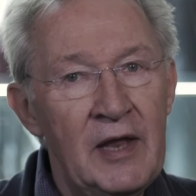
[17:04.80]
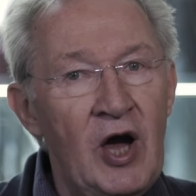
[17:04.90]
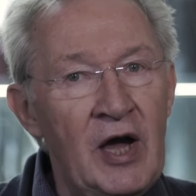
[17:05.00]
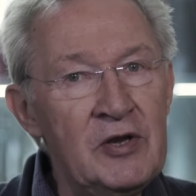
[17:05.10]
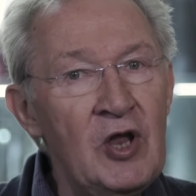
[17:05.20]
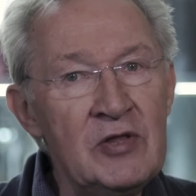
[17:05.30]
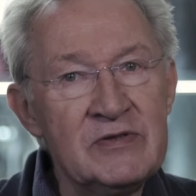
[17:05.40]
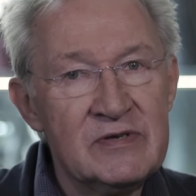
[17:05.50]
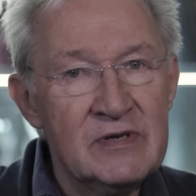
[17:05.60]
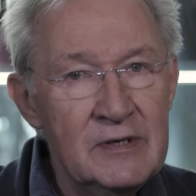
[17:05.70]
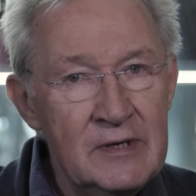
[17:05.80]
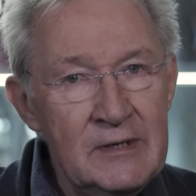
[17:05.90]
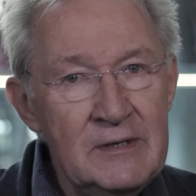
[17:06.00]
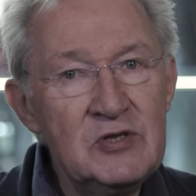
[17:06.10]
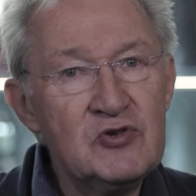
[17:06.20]
and are not
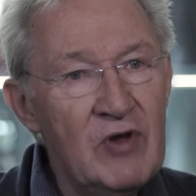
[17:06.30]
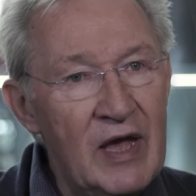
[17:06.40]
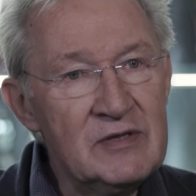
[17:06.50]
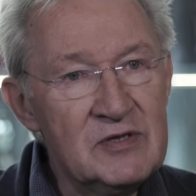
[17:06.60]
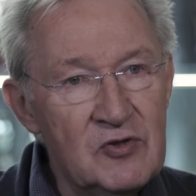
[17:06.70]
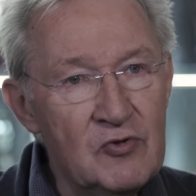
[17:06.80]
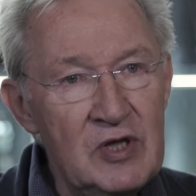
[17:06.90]
trained to